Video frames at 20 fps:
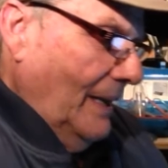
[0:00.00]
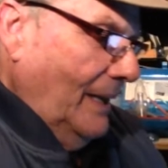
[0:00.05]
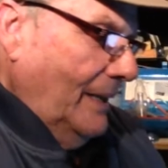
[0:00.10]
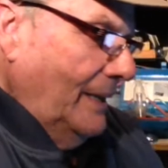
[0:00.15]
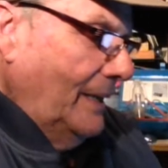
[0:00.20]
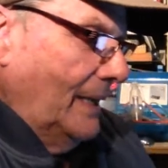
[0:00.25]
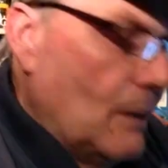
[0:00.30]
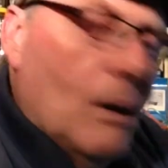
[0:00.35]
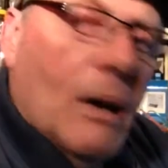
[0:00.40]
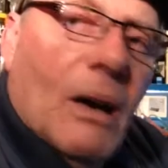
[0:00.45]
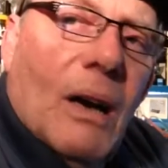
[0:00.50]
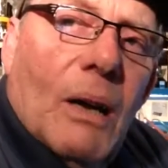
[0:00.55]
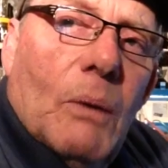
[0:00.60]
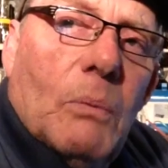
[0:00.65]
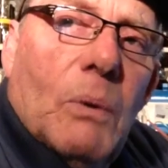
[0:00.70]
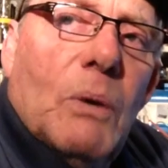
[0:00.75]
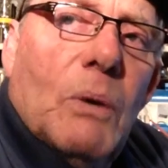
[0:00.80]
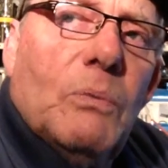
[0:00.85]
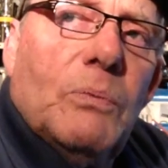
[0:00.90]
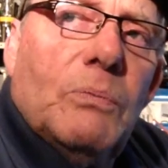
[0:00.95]
Yeah, I
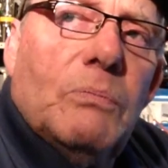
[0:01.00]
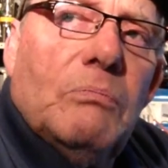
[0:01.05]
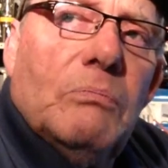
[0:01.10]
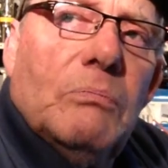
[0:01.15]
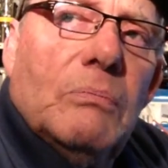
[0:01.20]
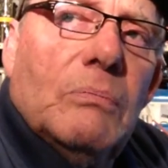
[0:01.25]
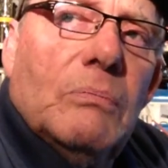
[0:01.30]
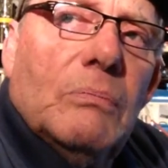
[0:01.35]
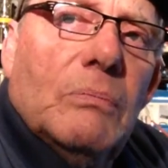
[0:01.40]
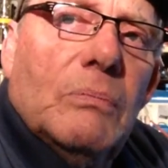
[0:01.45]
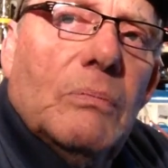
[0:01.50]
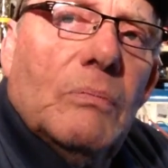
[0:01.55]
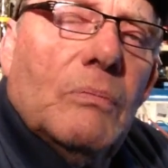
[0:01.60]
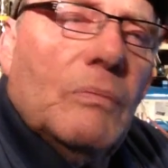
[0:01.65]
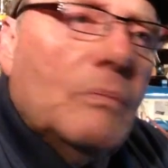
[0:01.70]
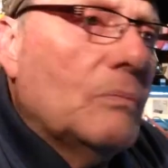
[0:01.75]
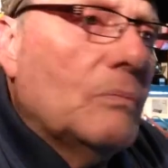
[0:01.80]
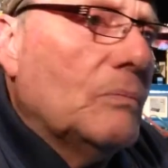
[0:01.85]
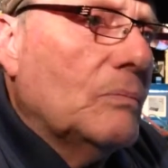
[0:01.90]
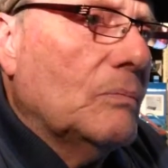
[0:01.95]
will
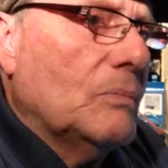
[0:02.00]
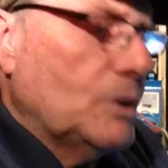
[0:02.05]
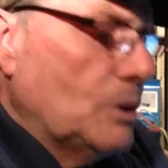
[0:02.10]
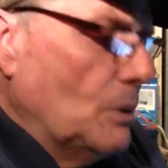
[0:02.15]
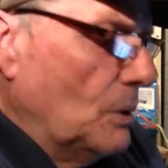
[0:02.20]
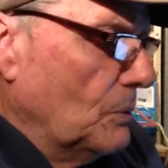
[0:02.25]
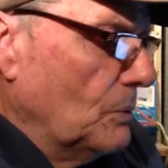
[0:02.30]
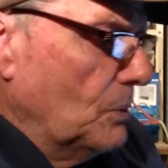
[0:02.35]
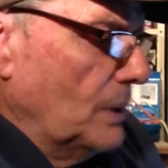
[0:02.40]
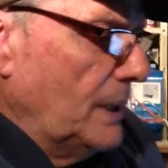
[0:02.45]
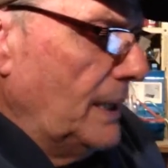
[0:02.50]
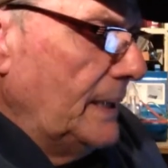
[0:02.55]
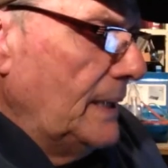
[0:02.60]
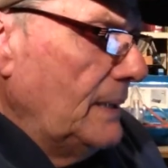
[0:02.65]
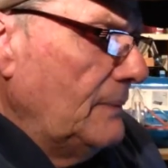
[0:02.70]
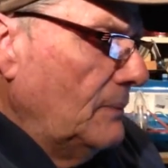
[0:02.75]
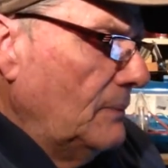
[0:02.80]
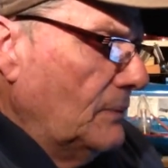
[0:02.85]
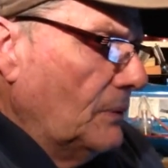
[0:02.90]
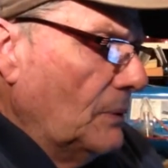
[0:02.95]
do a
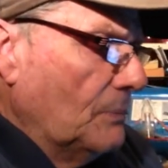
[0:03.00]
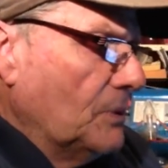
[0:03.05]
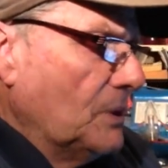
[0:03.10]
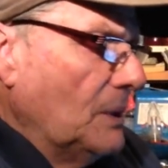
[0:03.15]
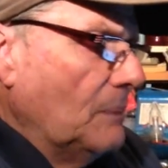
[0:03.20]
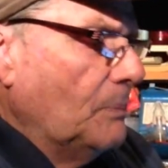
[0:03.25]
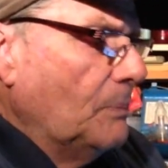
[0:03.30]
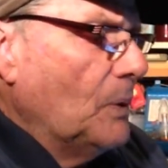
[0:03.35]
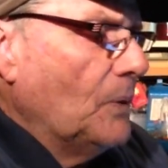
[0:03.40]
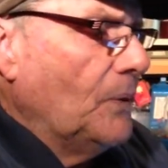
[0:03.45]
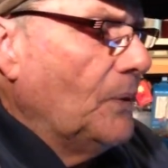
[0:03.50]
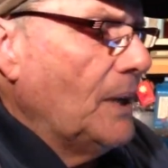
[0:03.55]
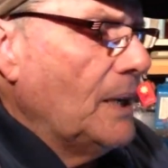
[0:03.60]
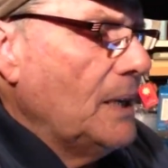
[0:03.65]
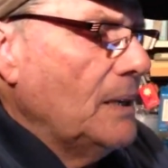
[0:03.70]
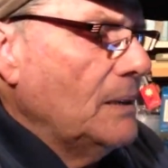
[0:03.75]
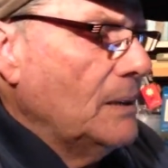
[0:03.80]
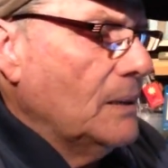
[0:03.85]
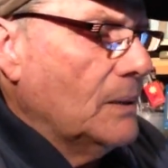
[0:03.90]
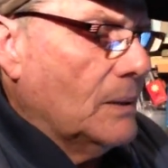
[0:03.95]
reading from Simple
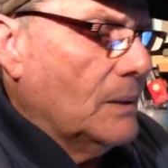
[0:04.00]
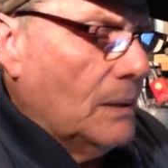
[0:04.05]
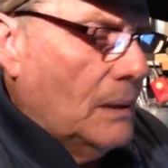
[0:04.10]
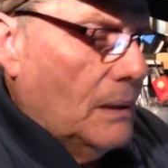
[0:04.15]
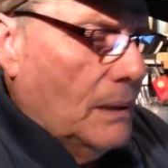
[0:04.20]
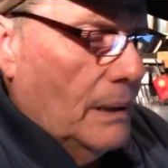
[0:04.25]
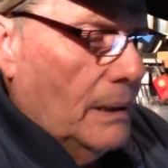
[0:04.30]
Things.